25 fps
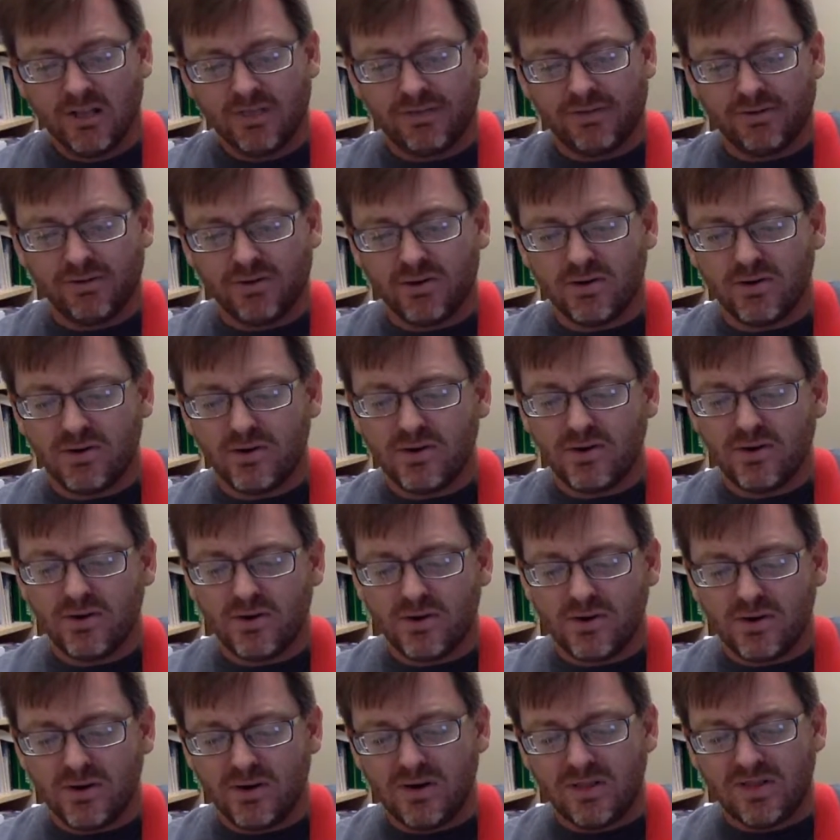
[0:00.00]

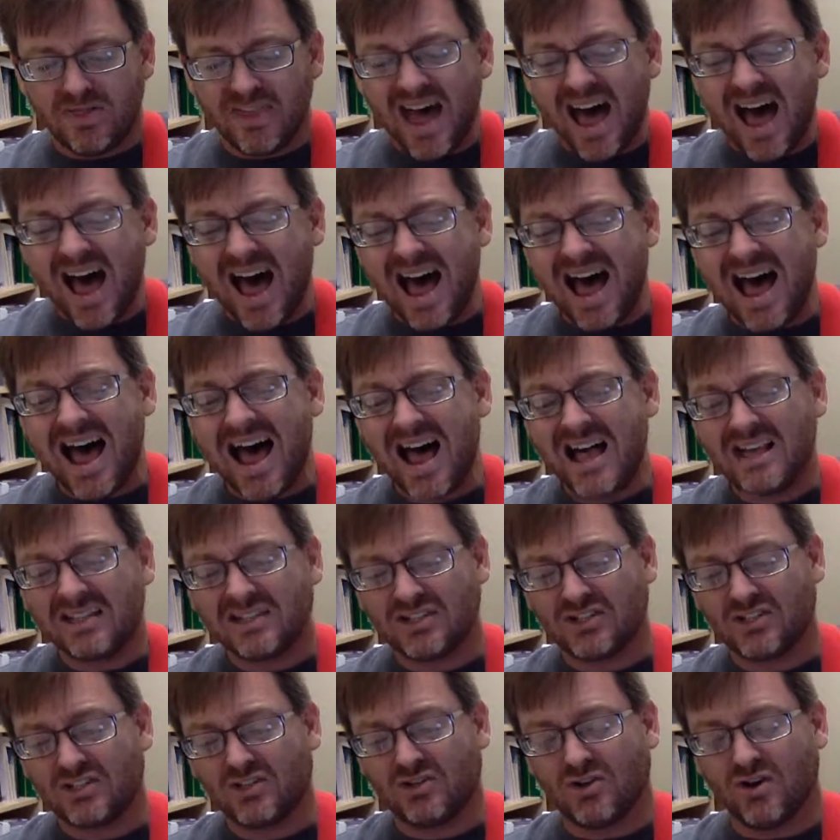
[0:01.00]
Through the
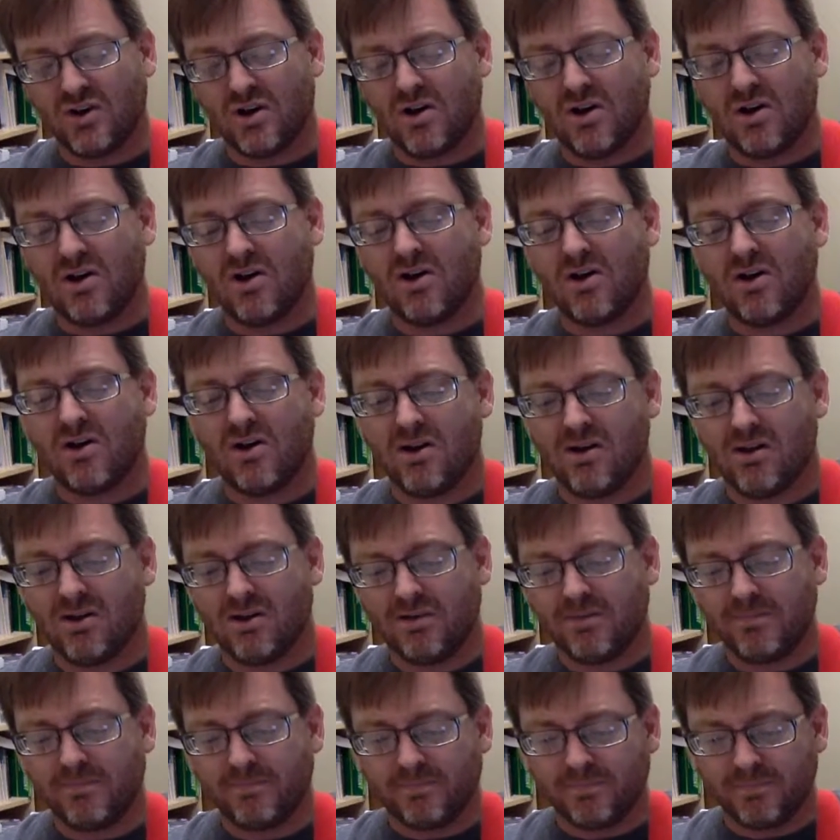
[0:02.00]

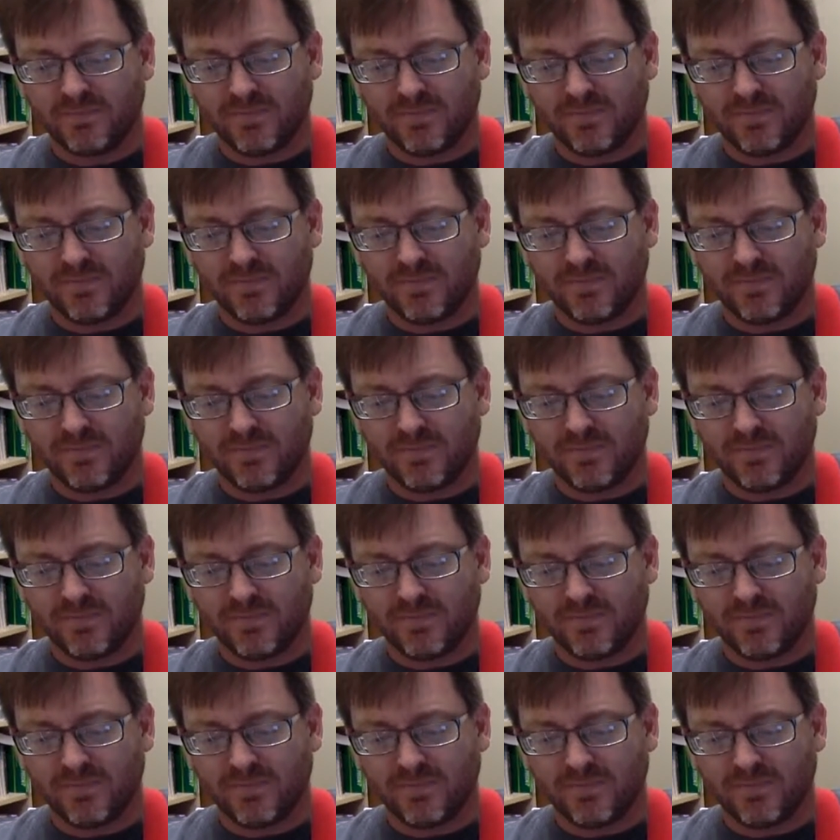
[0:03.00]
storm.